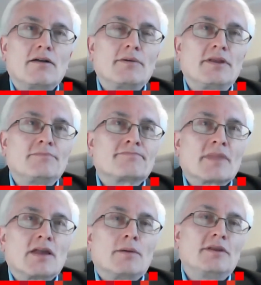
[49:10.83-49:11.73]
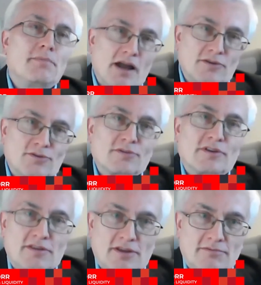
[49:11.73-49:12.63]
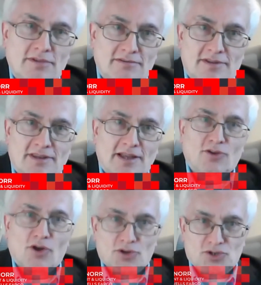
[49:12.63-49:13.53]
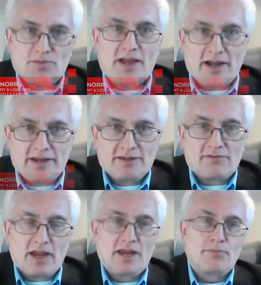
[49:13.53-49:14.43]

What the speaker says: I mean, API is obviously the technology behind it, right?